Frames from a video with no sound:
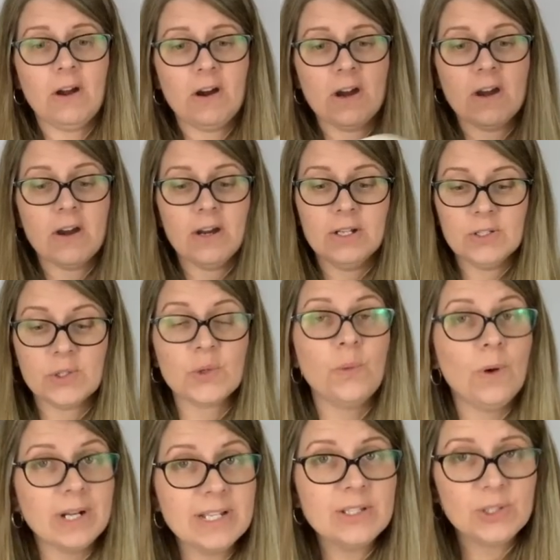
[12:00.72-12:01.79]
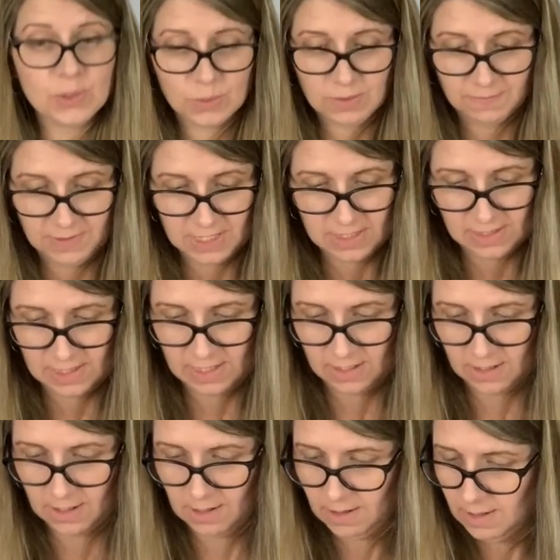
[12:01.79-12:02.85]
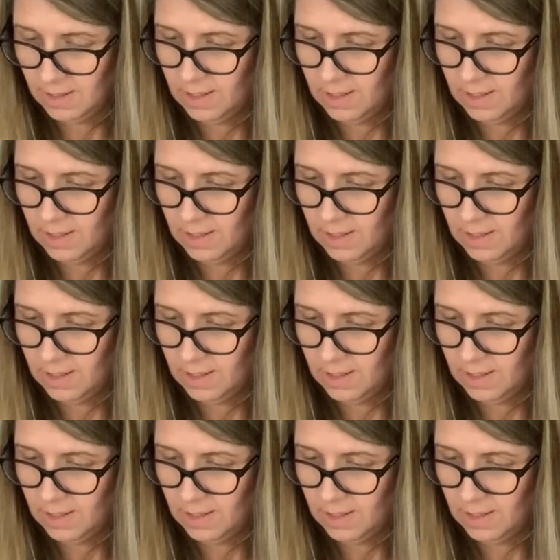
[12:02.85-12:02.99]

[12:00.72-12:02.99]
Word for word: are 22 of these here